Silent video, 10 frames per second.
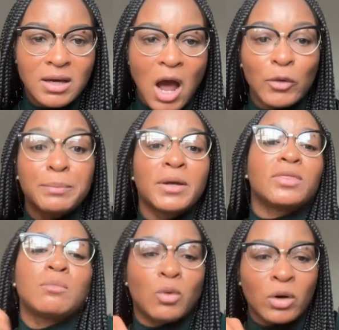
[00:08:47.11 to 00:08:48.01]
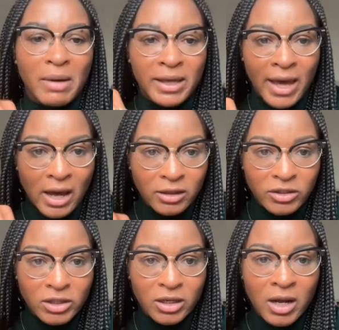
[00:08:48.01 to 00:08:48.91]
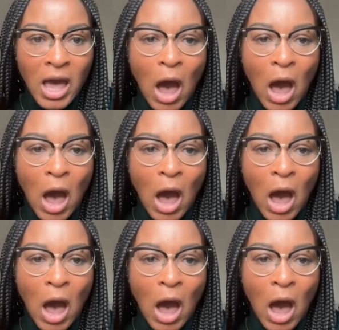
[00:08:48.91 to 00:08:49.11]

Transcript: I would put them on my calendar.